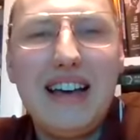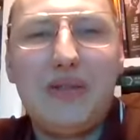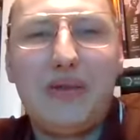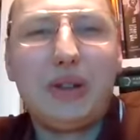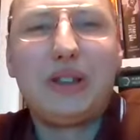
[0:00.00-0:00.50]

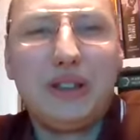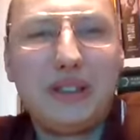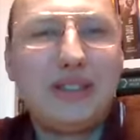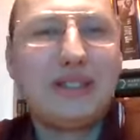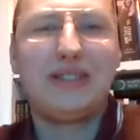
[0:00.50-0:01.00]
It will
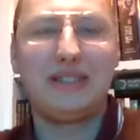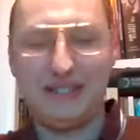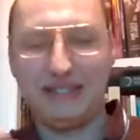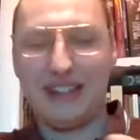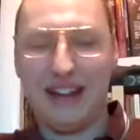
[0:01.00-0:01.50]
just
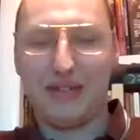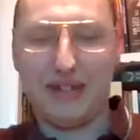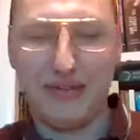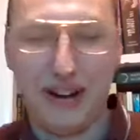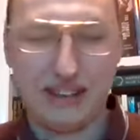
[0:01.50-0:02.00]
have the
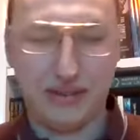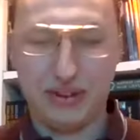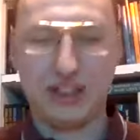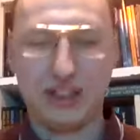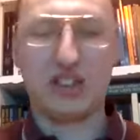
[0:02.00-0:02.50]
effect of
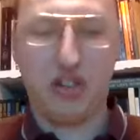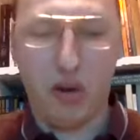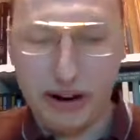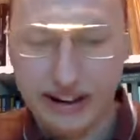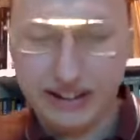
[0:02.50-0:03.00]

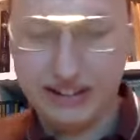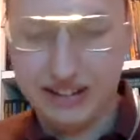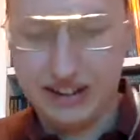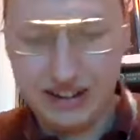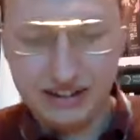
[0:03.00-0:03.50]
destroying
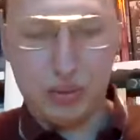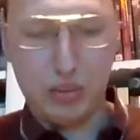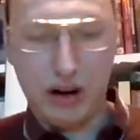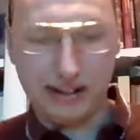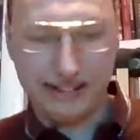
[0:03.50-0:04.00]
your
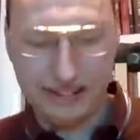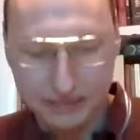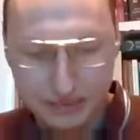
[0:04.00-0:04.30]
party.